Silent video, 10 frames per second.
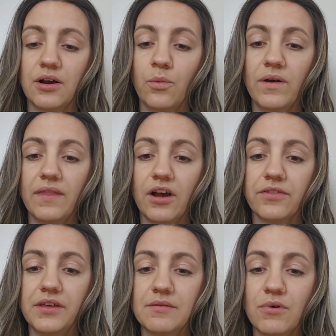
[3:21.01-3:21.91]
when
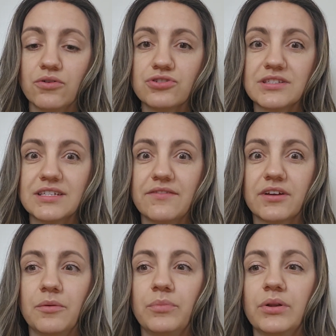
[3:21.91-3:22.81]
the emotions have
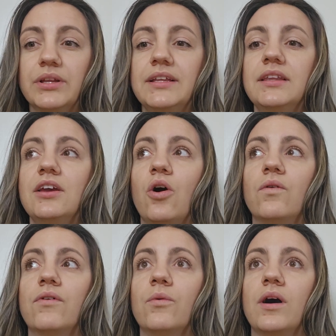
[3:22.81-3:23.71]
completely
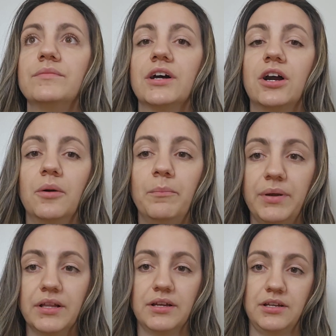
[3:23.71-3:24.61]
overwhelmed our
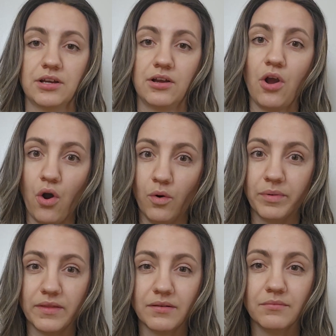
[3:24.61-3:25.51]
ability to cope
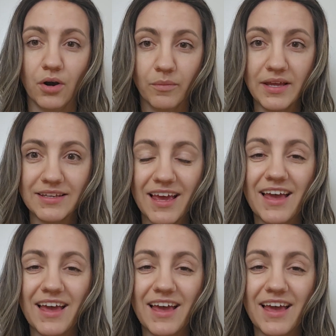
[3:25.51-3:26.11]
in the moment.